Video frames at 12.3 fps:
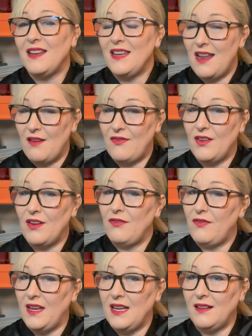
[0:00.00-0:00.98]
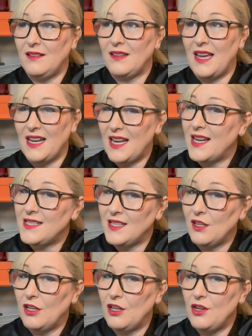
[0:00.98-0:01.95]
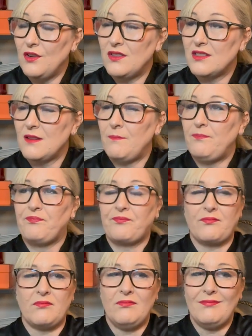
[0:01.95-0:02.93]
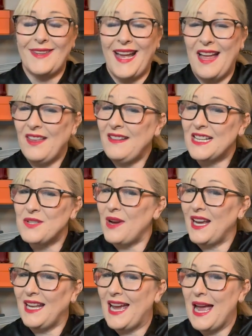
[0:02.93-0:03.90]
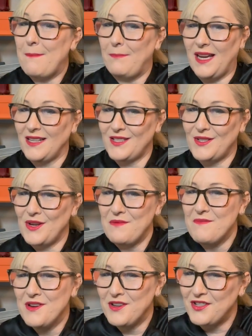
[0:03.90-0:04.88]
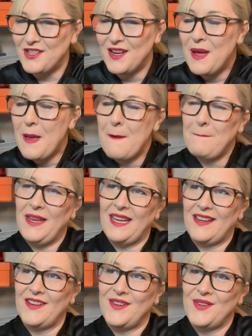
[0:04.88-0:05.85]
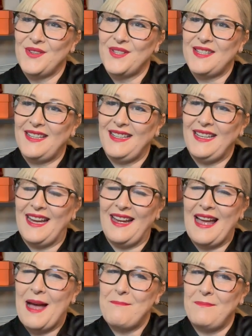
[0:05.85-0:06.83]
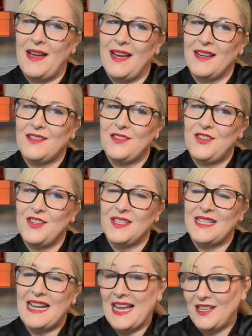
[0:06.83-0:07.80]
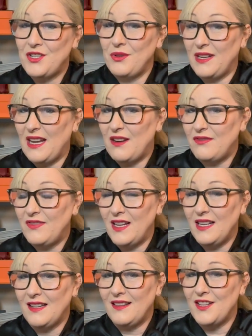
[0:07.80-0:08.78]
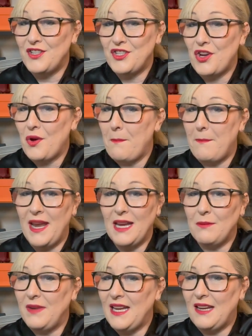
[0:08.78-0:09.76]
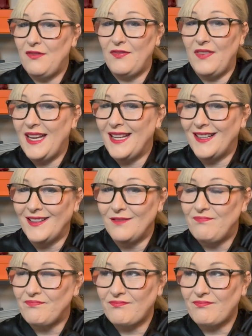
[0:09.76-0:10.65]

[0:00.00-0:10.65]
never feel that nice in clothes. I think that's why I like handbags so much, because yeah, handbags just add to an outfit. They don't make me feel